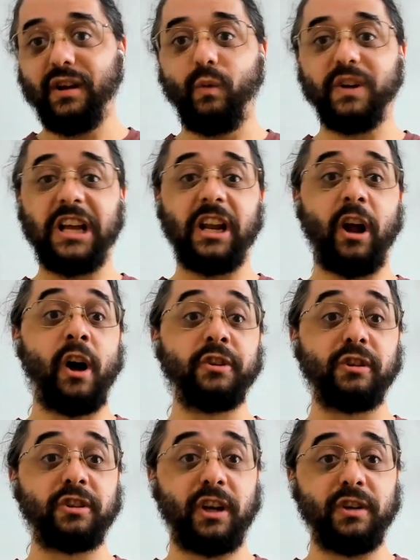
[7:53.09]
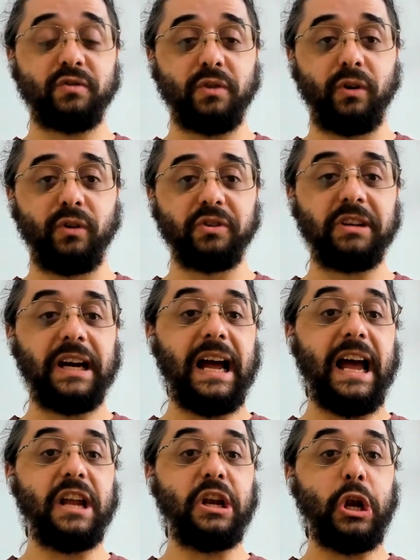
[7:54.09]
which had hundreds of controls
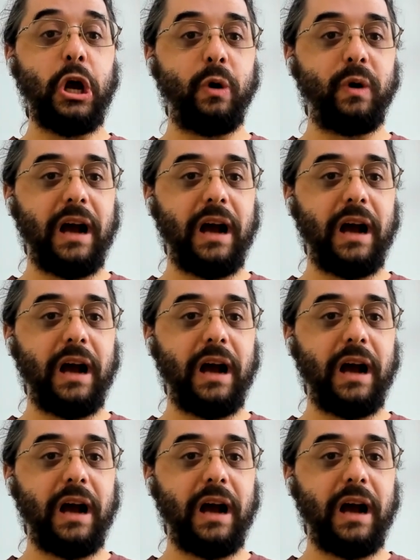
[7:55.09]
and no